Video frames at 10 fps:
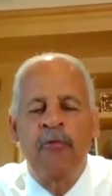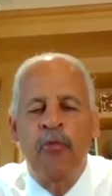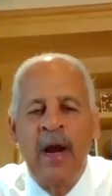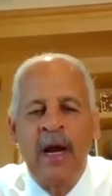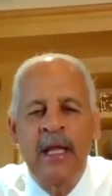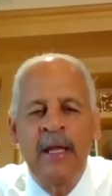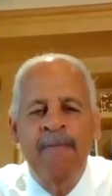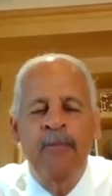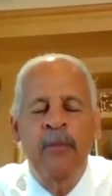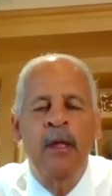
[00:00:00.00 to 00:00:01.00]
of
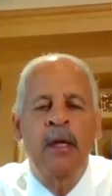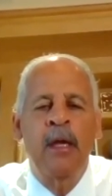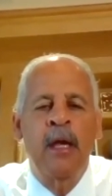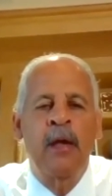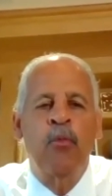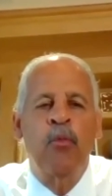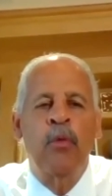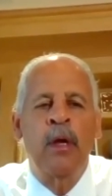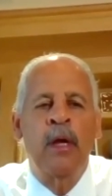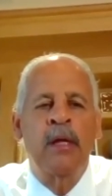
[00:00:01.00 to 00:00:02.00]
writing
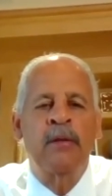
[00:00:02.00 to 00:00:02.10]
and